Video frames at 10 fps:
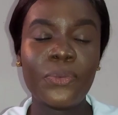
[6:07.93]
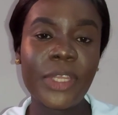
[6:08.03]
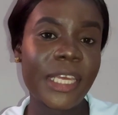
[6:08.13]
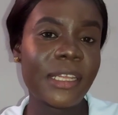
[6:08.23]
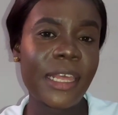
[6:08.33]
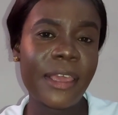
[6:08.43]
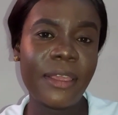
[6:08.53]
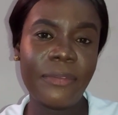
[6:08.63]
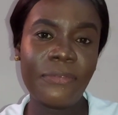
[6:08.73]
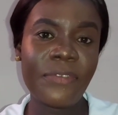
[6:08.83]
within
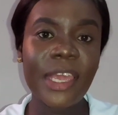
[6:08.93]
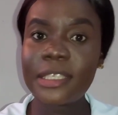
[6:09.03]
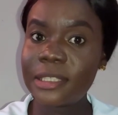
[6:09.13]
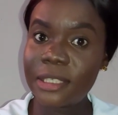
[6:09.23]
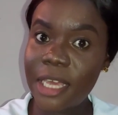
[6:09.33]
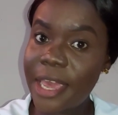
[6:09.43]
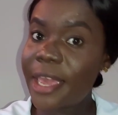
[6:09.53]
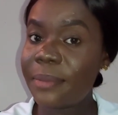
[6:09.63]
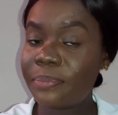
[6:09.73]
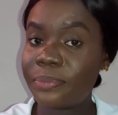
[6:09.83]
the first
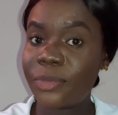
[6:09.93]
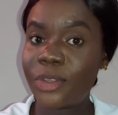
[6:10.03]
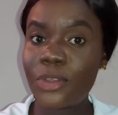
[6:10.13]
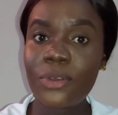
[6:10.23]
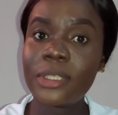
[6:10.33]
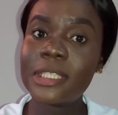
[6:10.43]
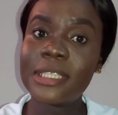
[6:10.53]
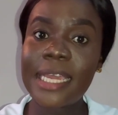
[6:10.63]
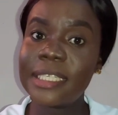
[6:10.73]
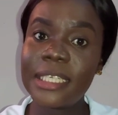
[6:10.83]
year you don't
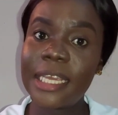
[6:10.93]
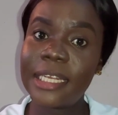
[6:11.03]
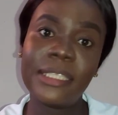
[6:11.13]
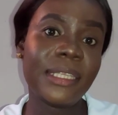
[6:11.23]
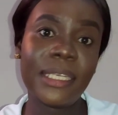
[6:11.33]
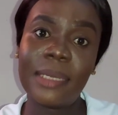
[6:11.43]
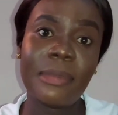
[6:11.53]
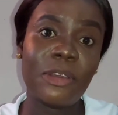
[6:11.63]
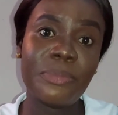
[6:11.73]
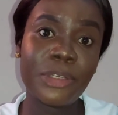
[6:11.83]
study anything
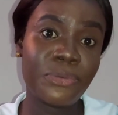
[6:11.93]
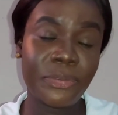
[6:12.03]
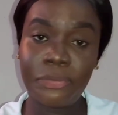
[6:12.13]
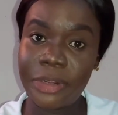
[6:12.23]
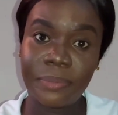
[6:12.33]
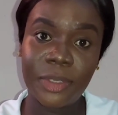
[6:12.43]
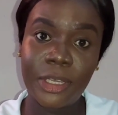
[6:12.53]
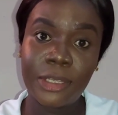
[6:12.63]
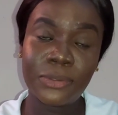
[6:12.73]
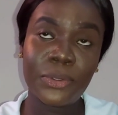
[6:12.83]
about midwifery.
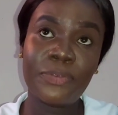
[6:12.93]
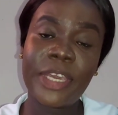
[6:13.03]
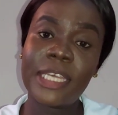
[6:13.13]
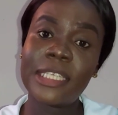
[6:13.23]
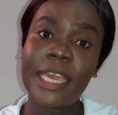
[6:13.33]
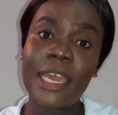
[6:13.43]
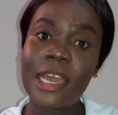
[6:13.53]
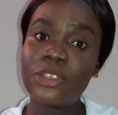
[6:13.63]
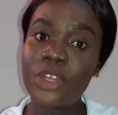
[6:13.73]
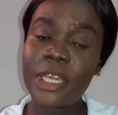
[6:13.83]
So if you're a
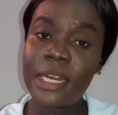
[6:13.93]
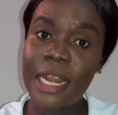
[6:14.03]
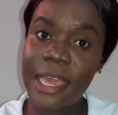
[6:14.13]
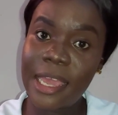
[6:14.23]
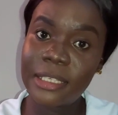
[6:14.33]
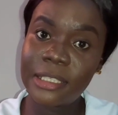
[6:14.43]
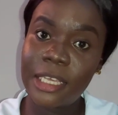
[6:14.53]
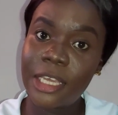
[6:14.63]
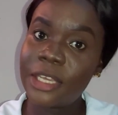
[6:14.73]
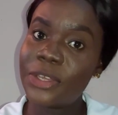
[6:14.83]
psychiatric nurse,
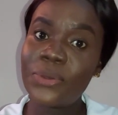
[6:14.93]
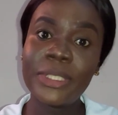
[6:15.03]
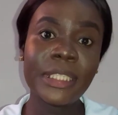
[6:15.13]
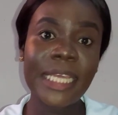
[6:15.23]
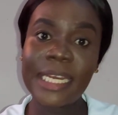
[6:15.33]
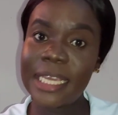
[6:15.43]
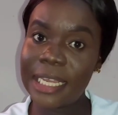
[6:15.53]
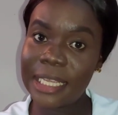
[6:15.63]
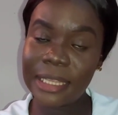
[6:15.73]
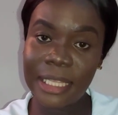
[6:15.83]
you don't study
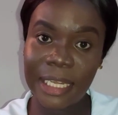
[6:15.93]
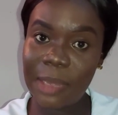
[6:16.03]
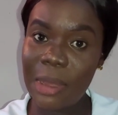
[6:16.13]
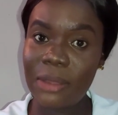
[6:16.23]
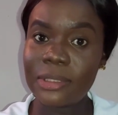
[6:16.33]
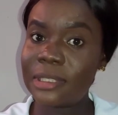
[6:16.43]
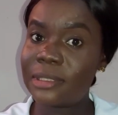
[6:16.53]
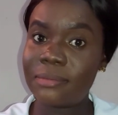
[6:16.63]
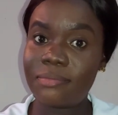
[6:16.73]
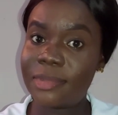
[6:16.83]
anything about
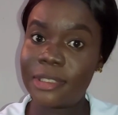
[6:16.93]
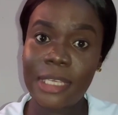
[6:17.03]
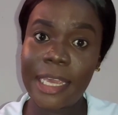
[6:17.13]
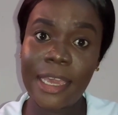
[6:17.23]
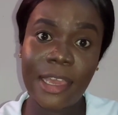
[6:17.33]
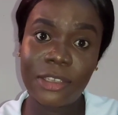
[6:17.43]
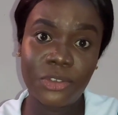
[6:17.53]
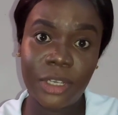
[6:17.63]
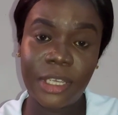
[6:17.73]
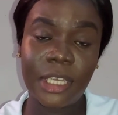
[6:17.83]

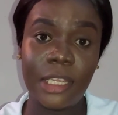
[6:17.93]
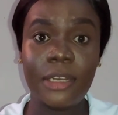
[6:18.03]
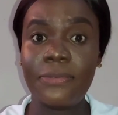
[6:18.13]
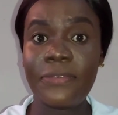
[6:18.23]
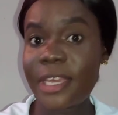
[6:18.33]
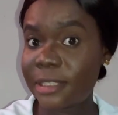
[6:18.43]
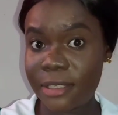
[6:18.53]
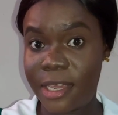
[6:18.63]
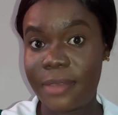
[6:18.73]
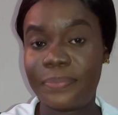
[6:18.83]
psychiatric in
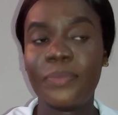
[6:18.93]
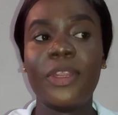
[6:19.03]
first year.